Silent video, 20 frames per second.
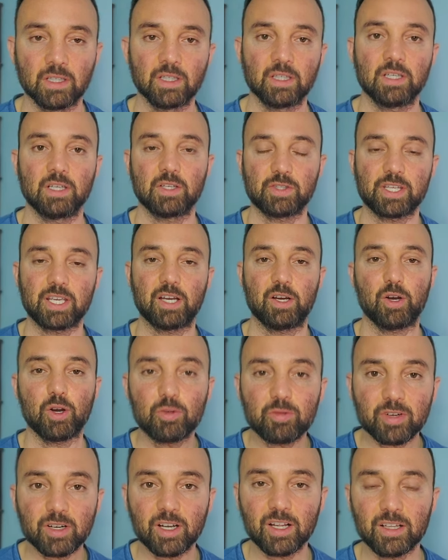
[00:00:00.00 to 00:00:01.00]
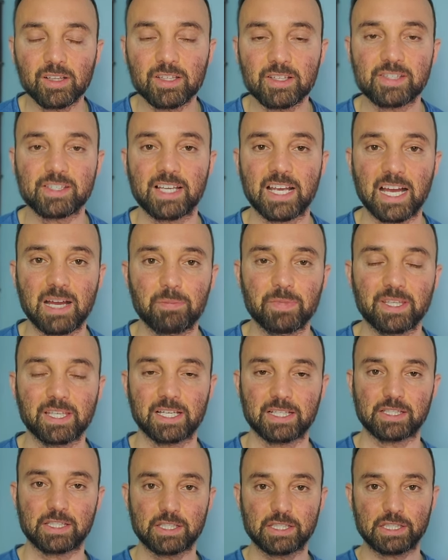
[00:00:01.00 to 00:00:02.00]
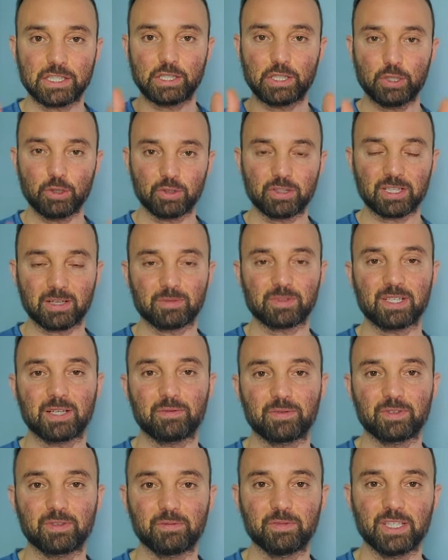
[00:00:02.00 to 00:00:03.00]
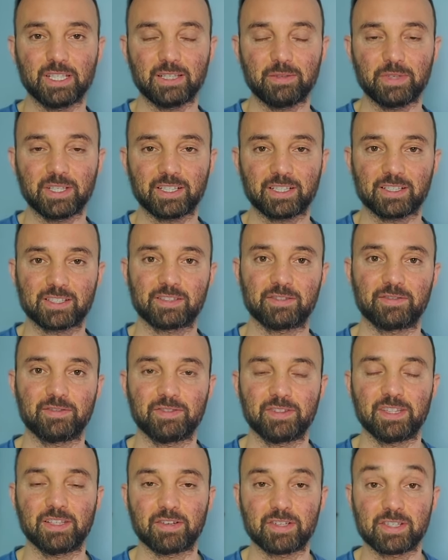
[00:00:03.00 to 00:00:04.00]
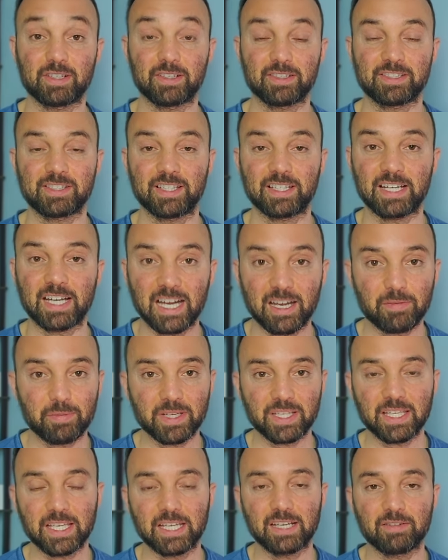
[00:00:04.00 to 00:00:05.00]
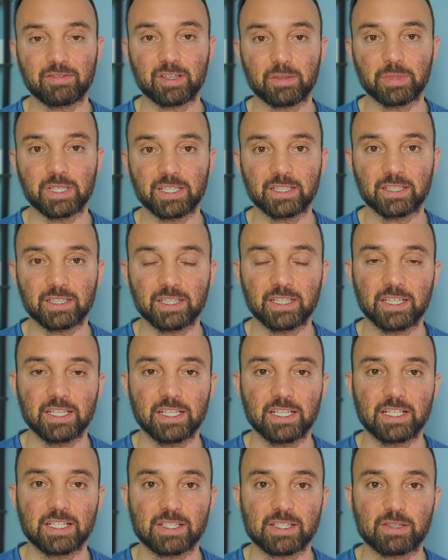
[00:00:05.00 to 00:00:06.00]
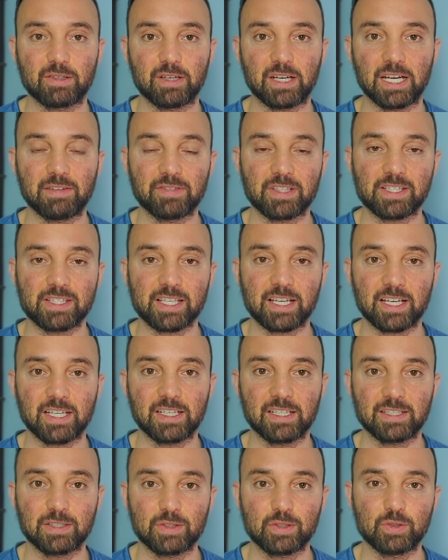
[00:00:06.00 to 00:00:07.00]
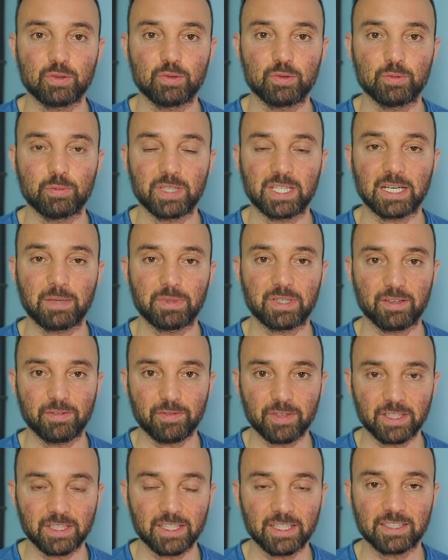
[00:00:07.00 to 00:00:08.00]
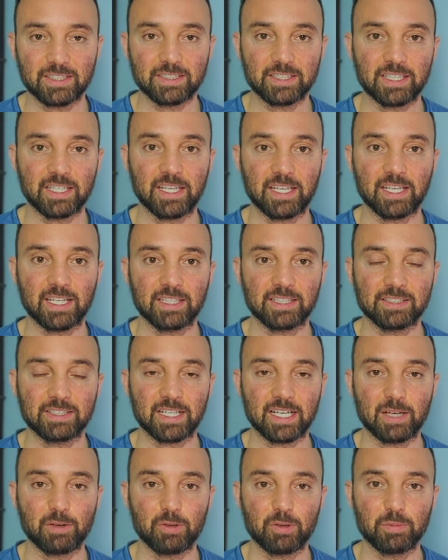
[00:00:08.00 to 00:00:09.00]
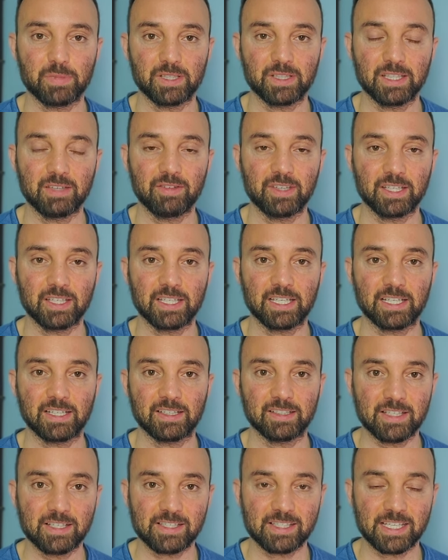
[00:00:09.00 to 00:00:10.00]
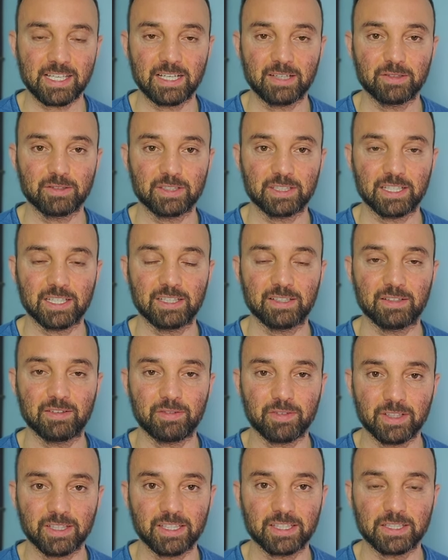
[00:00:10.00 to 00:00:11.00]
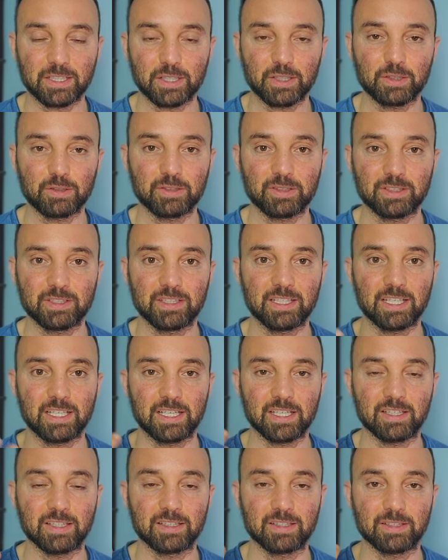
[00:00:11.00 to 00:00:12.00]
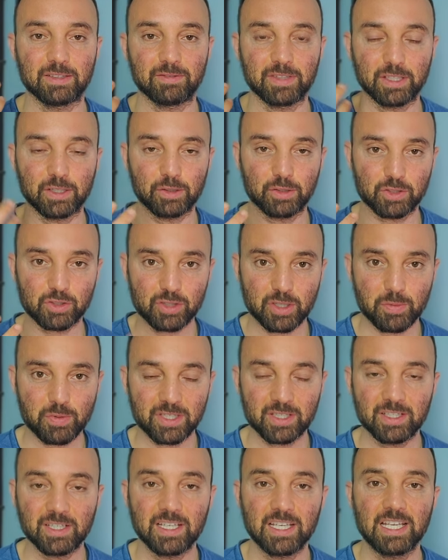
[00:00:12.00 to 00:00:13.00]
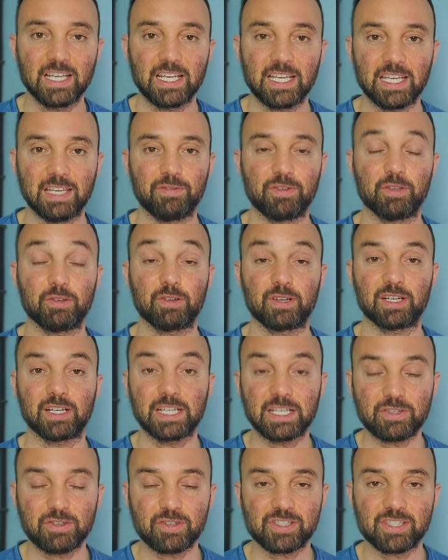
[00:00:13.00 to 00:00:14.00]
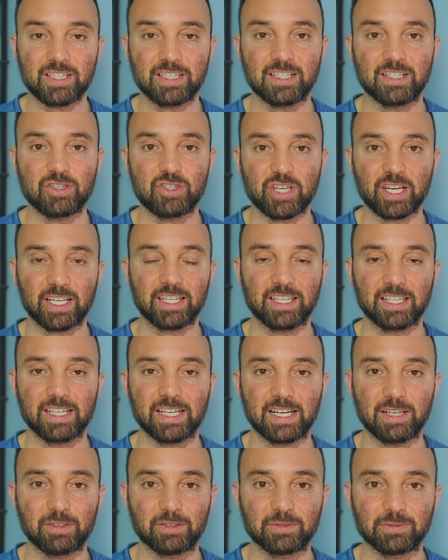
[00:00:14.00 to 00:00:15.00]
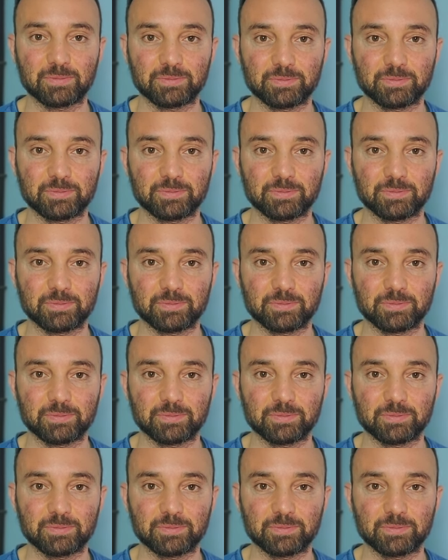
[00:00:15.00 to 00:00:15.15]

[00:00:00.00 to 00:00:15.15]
So yeah, overall, this app gets two thumbs up from me because of the results that I've been getting from it. So I've decided to become an affiliate, and I will be leaving a discount and affiliate code in the video description if you are interested in checking it out.